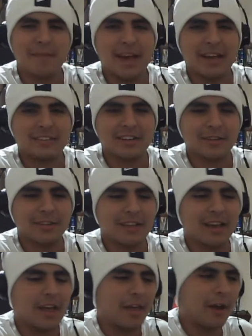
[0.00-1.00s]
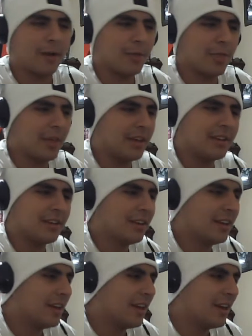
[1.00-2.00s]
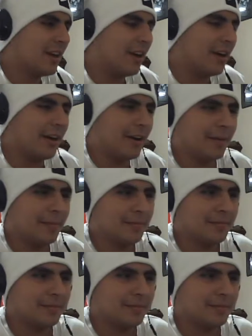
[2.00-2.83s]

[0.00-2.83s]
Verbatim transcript: match. I don't think. I, I don't think, um,